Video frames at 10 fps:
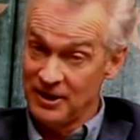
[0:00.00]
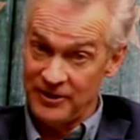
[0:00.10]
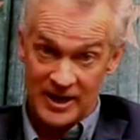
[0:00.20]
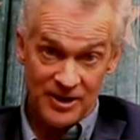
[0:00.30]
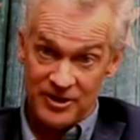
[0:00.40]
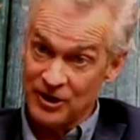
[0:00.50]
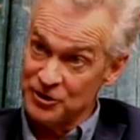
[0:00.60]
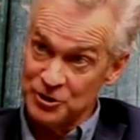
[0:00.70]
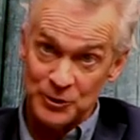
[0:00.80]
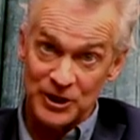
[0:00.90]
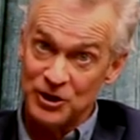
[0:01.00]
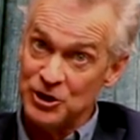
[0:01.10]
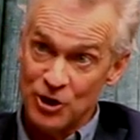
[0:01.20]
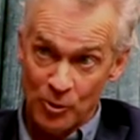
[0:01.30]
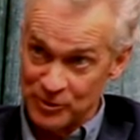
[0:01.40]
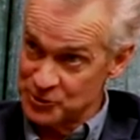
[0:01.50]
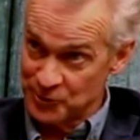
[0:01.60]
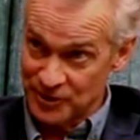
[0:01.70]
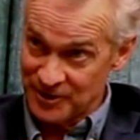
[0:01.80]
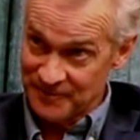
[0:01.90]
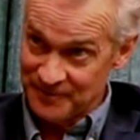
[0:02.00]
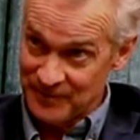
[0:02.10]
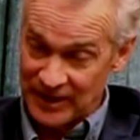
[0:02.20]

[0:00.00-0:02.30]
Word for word: that I think are doing yeoman's work. Yeah.